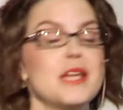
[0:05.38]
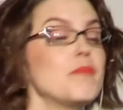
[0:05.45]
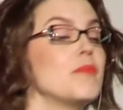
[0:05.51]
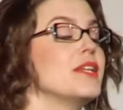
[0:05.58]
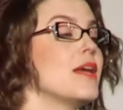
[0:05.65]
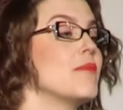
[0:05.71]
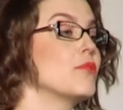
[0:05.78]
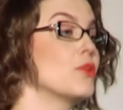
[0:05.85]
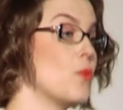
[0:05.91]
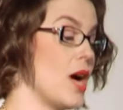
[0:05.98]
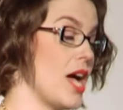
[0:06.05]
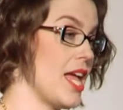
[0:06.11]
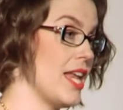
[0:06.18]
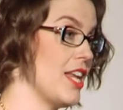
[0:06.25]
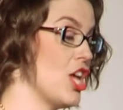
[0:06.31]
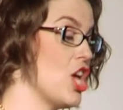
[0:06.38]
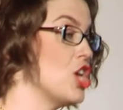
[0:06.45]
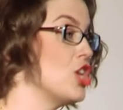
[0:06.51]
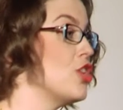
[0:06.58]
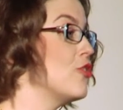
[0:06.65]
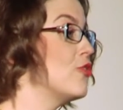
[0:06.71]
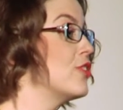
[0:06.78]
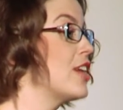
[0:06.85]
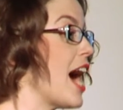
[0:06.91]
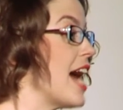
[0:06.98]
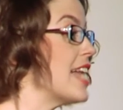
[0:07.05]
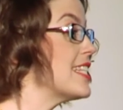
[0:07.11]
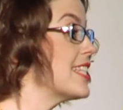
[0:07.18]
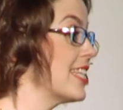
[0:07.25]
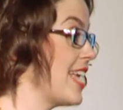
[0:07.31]
tip number one, you've
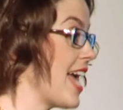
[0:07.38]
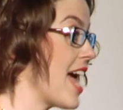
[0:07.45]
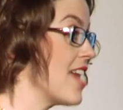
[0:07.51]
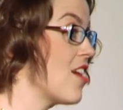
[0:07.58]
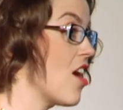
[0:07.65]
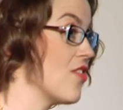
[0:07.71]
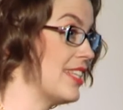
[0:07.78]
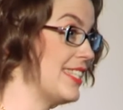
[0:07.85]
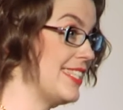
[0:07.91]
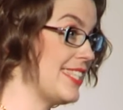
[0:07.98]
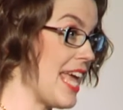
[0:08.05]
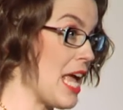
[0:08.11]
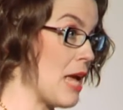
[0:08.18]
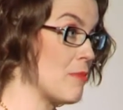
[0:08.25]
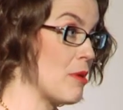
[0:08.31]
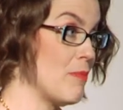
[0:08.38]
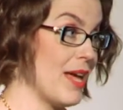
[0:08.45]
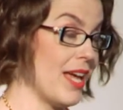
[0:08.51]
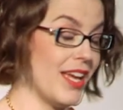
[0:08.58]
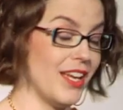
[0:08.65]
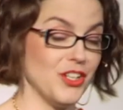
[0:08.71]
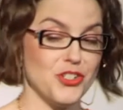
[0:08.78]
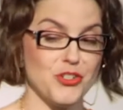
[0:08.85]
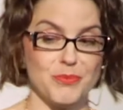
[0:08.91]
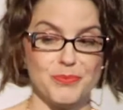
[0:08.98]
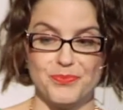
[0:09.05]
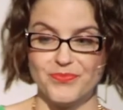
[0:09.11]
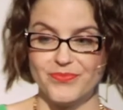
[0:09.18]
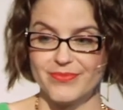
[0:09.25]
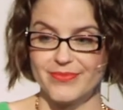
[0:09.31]
got to get on the same page.
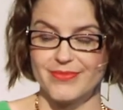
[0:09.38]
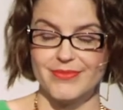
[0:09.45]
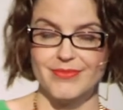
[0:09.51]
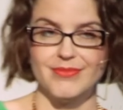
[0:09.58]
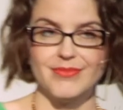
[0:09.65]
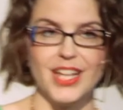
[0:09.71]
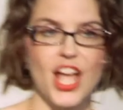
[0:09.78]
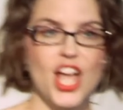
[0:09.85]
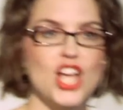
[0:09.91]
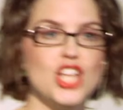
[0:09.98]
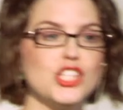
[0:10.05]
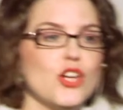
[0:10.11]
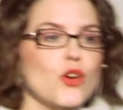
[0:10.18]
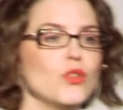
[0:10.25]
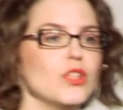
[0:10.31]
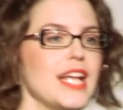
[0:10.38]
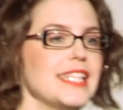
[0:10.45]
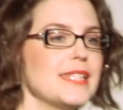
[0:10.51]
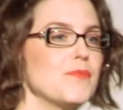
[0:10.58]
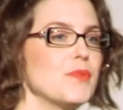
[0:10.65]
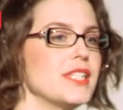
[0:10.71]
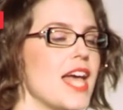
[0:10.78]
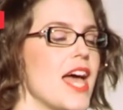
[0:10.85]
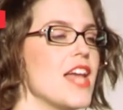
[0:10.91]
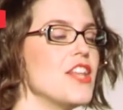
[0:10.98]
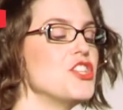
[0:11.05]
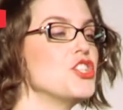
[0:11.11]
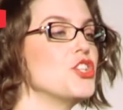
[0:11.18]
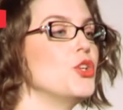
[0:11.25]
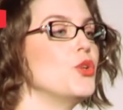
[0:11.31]
So let's
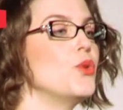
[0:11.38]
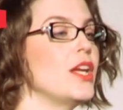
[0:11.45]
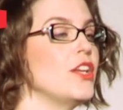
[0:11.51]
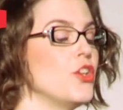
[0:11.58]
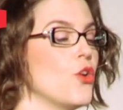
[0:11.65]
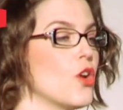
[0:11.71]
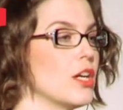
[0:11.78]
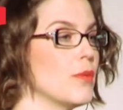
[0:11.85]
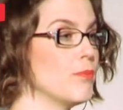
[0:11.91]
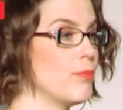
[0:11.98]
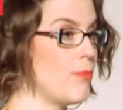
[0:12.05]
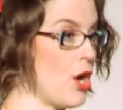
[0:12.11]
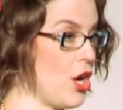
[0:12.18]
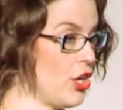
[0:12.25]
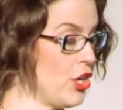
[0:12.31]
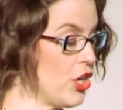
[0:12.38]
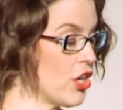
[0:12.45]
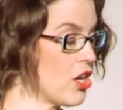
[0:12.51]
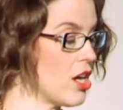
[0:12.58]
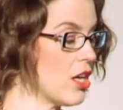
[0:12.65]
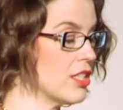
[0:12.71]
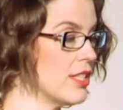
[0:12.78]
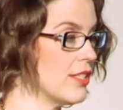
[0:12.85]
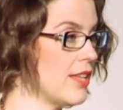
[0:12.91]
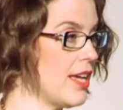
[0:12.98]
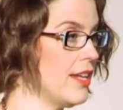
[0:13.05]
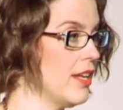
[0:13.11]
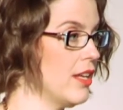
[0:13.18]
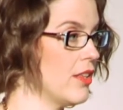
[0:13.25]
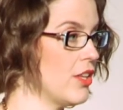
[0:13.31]
pretend you and your partner are
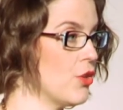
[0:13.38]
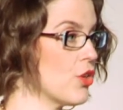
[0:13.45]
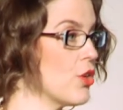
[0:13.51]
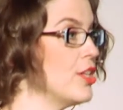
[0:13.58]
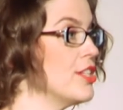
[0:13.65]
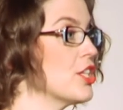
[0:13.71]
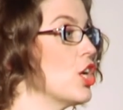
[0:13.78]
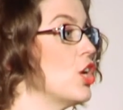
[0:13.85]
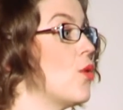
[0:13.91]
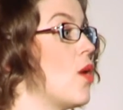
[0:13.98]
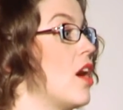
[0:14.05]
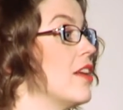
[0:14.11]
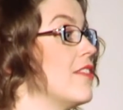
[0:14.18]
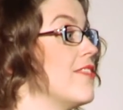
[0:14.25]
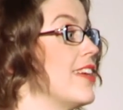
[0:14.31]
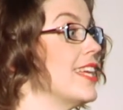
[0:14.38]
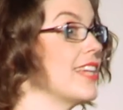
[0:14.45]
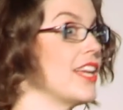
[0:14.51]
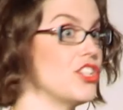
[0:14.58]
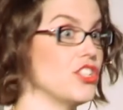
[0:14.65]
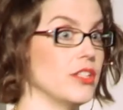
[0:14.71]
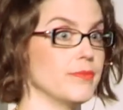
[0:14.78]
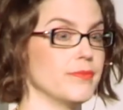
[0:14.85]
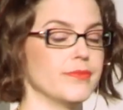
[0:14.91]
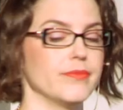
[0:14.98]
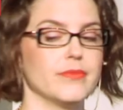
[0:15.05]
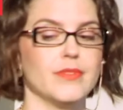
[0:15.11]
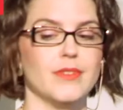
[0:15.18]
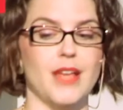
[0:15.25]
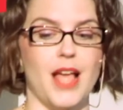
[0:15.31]
deciding that you're going to go on vacation.
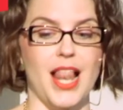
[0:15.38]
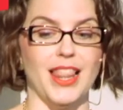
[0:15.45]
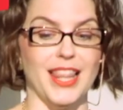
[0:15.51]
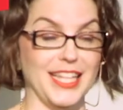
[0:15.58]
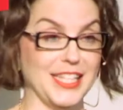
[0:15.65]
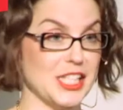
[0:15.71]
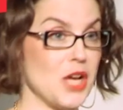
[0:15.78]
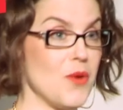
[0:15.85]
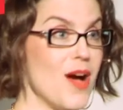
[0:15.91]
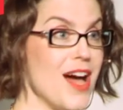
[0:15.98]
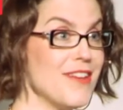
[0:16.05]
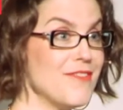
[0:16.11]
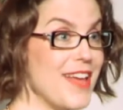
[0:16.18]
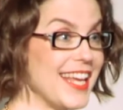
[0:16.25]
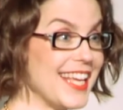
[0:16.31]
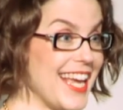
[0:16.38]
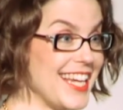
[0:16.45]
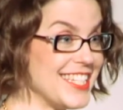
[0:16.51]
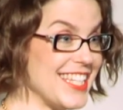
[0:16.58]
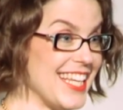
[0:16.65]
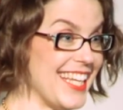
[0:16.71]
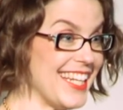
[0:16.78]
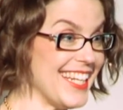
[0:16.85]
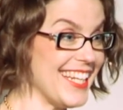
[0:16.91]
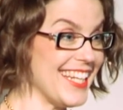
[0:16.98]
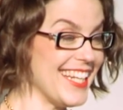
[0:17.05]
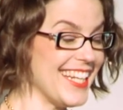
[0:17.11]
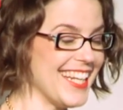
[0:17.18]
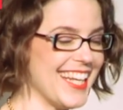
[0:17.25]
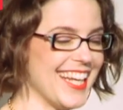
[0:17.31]
Let's go on
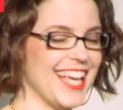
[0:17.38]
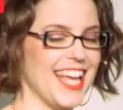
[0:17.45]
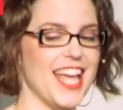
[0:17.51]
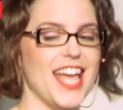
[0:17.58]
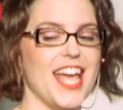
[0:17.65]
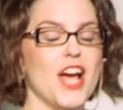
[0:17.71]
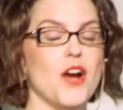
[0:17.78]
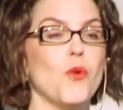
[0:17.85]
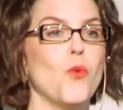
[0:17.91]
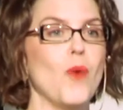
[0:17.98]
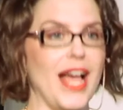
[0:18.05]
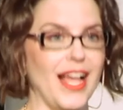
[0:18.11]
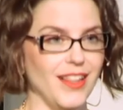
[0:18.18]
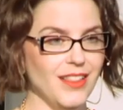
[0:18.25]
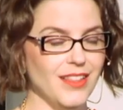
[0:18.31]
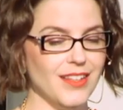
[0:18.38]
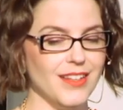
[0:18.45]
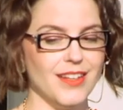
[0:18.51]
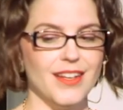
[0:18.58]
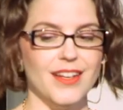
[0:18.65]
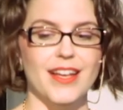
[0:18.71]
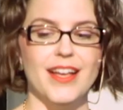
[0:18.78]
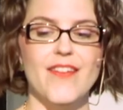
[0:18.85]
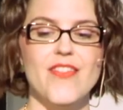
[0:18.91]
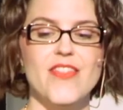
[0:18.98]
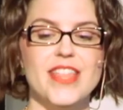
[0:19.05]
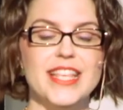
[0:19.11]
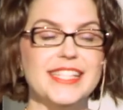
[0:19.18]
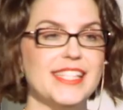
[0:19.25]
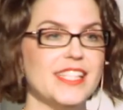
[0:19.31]
vacation. Well,
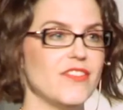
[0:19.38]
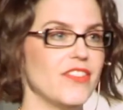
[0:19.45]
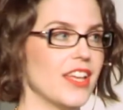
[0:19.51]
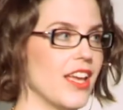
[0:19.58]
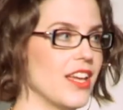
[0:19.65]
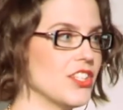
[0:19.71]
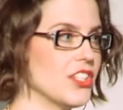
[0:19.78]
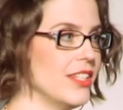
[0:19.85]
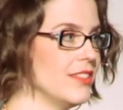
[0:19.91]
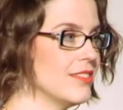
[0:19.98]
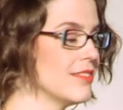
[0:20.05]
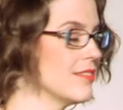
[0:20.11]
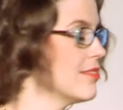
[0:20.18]
this is a vacation.